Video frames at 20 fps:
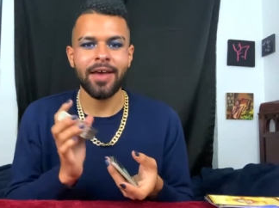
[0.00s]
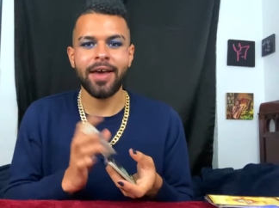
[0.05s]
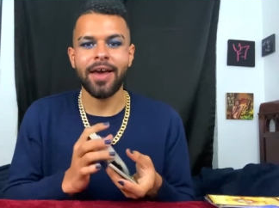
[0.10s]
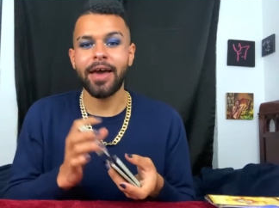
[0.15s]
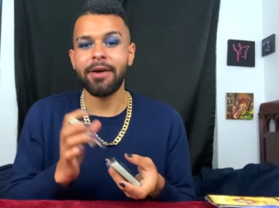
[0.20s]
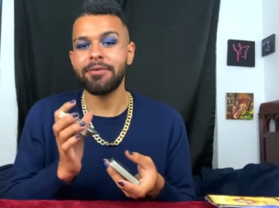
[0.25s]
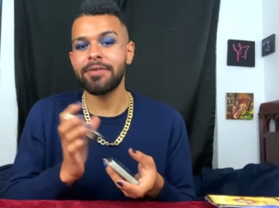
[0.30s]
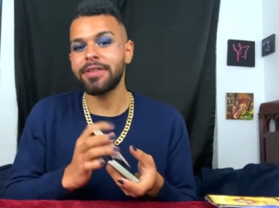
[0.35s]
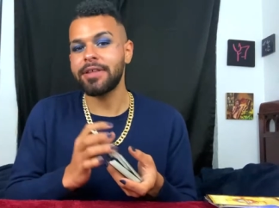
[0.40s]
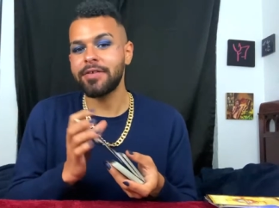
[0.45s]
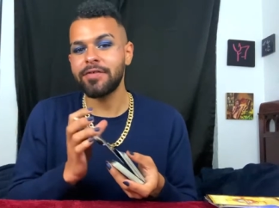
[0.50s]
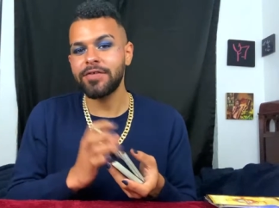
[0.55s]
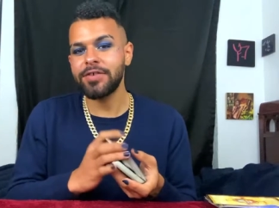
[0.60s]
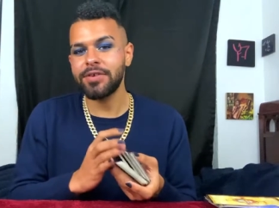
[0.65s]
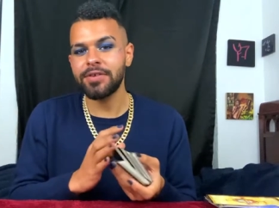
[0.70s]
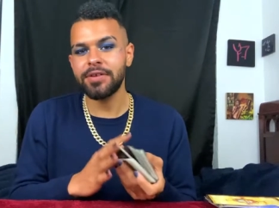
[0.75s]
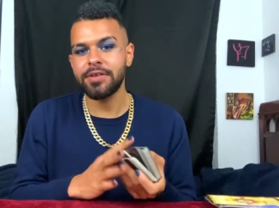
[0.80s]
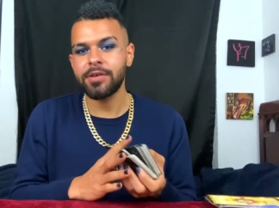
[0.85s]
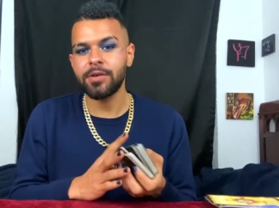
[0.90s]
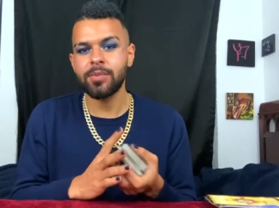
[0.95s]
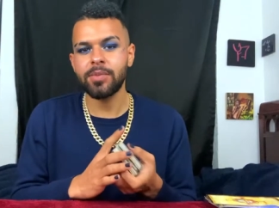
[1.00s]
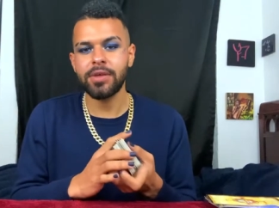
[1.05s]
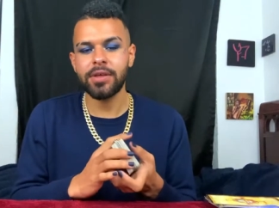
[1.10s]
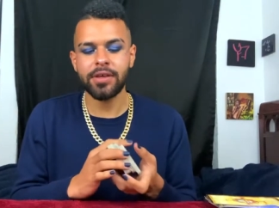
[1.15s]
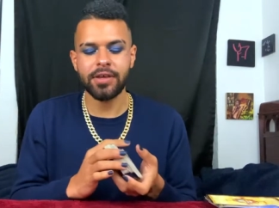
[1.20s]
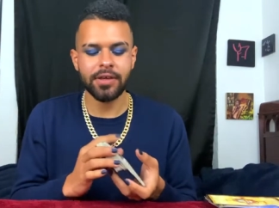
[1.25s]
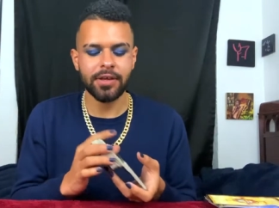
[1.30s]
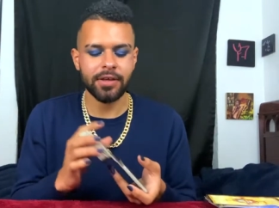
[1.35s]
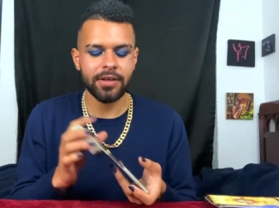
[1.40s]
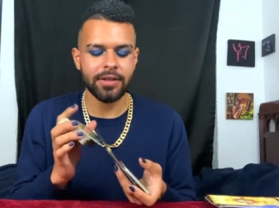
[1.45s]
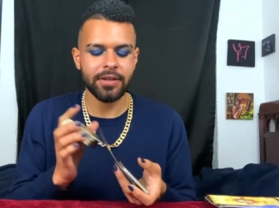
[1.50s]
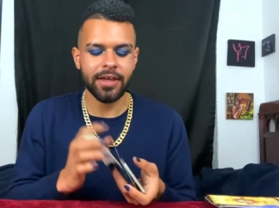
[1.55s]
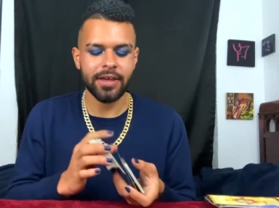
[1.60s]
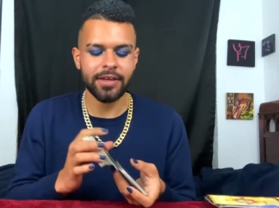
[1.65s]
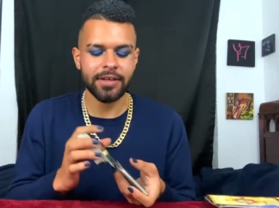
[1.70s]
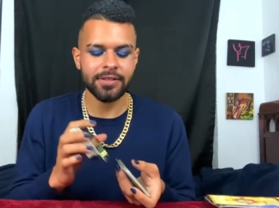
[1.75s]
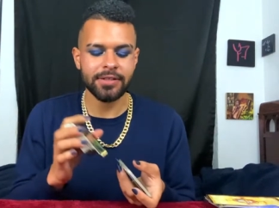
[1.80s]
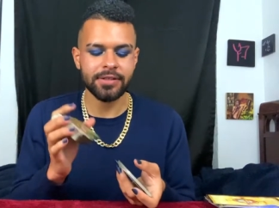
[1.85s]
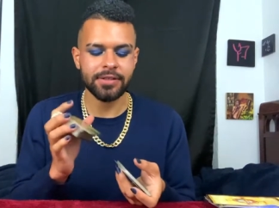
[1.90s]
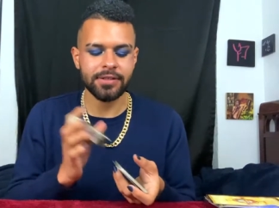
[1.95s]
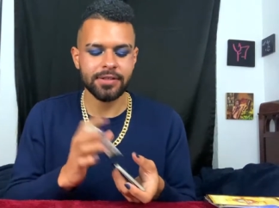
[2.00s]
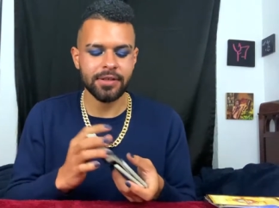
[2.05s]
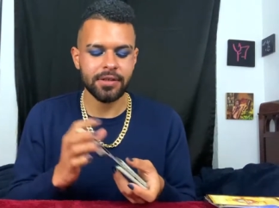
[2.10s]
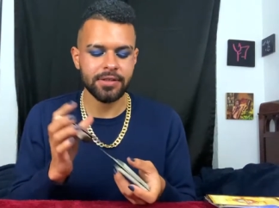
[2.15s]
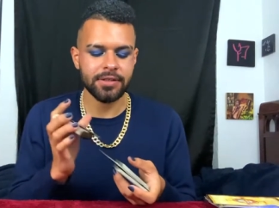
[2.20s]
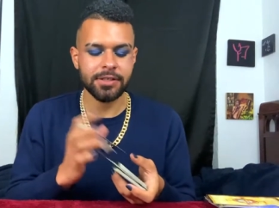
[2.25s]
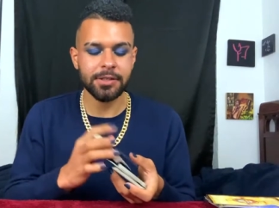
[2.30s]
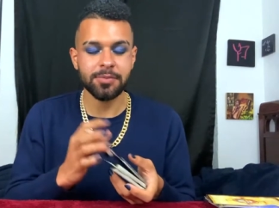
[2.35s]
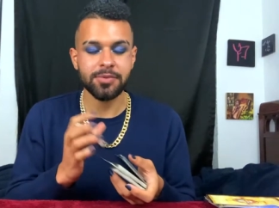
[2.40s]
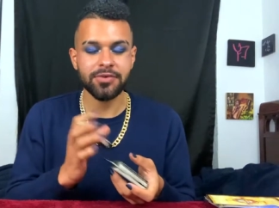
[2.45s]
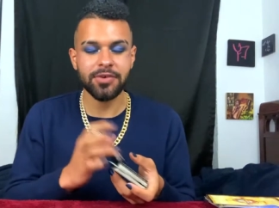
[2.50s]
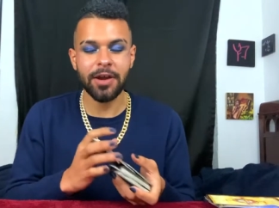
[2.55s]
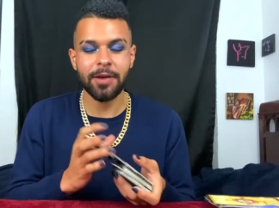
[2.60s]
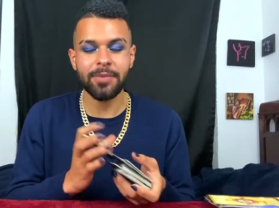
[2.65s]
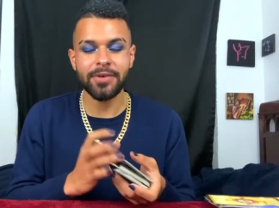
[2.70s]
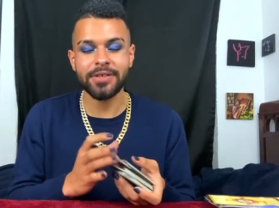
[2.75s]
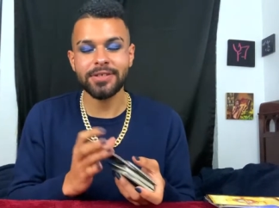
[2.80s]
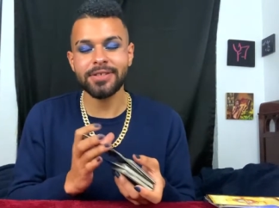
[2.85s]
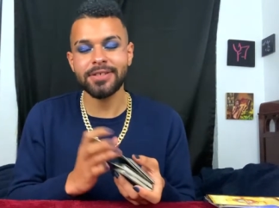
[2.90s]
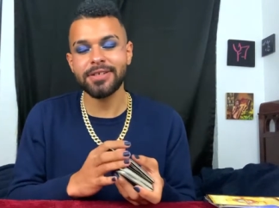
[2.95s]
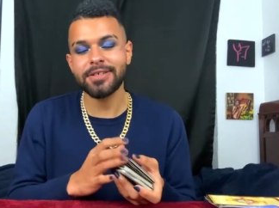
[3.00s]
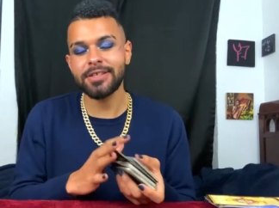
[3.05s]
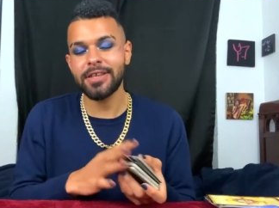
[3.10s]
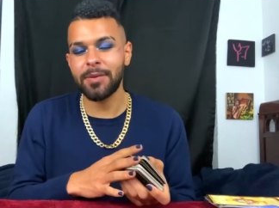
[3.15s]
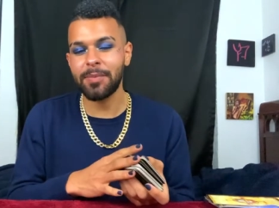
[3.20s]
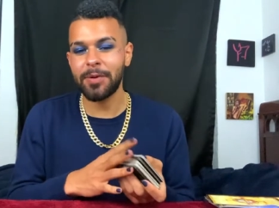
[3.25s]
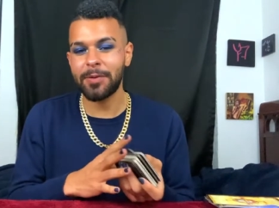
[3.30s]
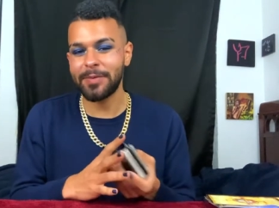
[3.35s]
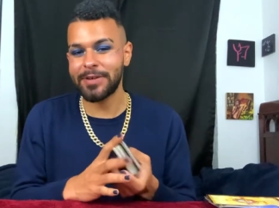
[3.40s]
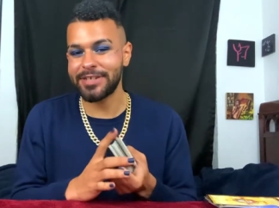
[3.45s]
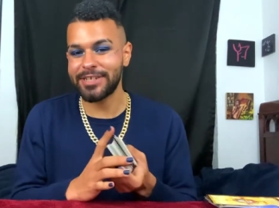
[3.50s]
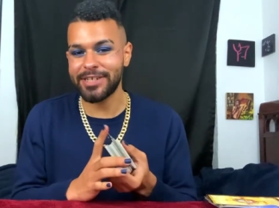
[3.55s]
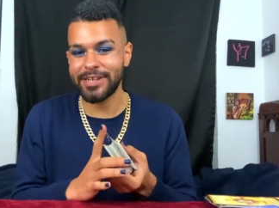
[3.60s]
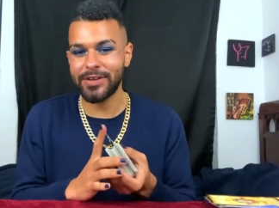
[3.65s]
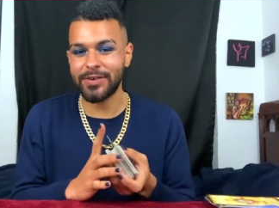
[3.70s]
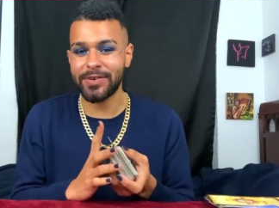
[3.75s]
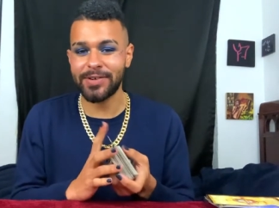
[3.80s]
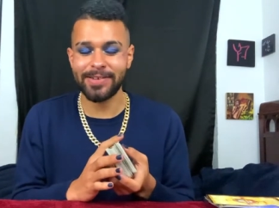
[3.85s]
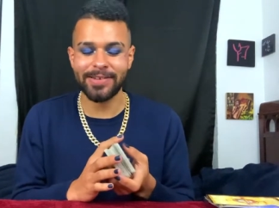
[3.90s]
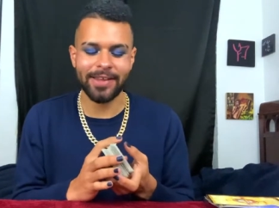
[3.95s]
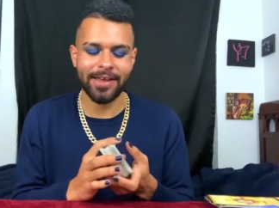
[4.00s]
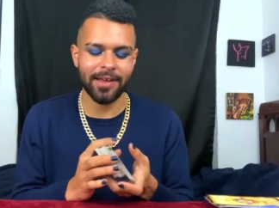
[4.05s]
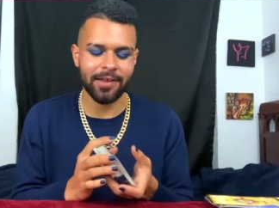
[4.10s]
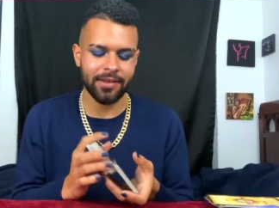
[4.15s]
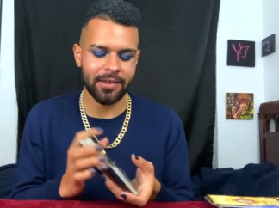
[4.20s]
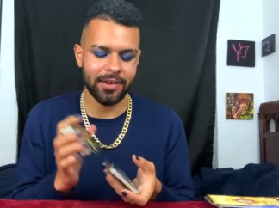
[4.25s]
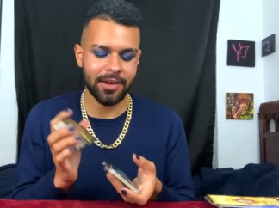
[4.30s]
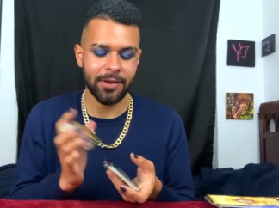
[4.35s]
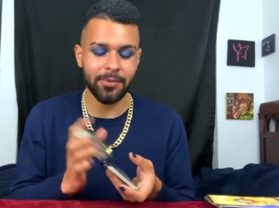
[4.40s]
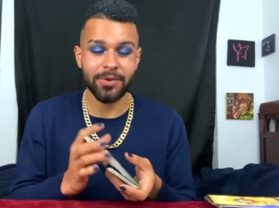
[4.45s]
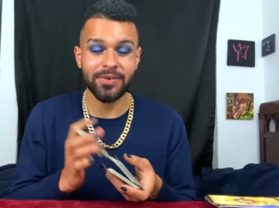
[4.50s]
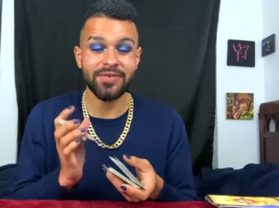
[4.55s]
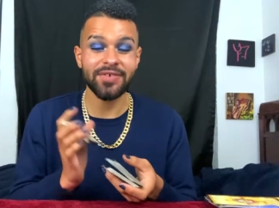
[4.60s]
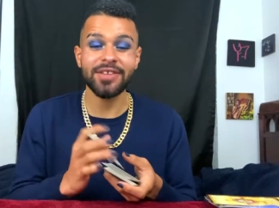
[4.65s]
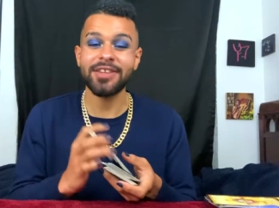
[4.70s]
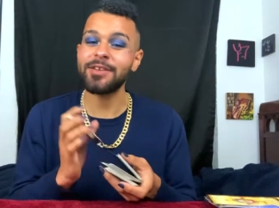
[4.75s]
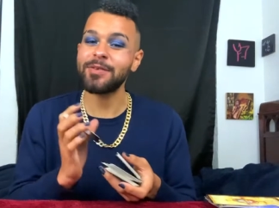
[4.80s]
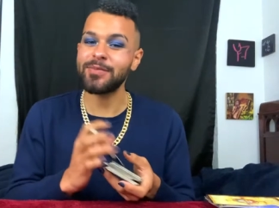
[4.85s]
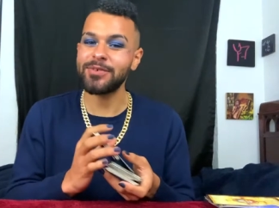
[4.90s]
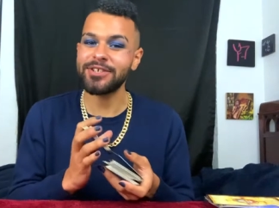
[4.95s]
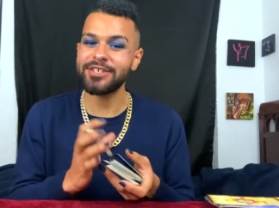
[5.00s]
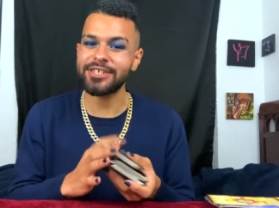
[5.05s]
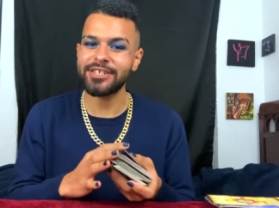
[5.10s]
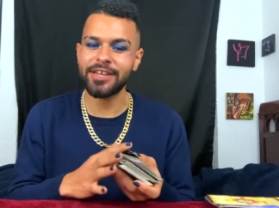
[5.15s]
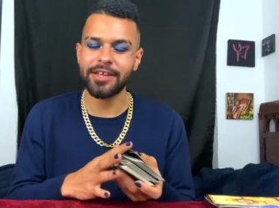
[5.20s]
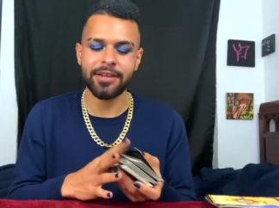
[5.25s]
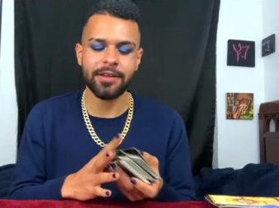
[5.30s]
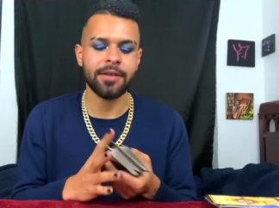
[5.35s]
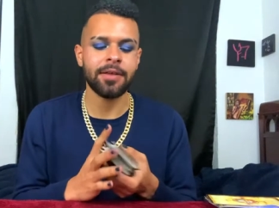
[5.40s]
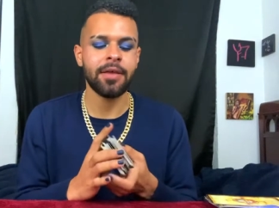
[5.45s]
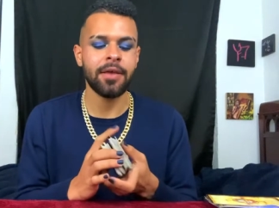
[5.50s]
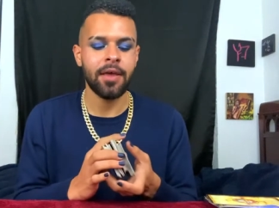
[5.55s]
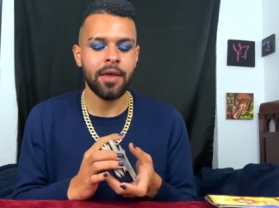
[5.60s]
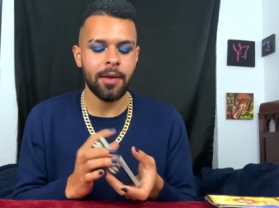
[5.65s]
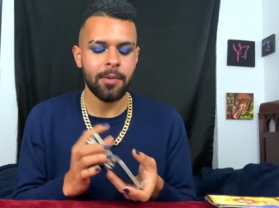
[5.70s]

I would love for you to give me a like and subscribe because it does help out my channel a lot and I would really appreciate it.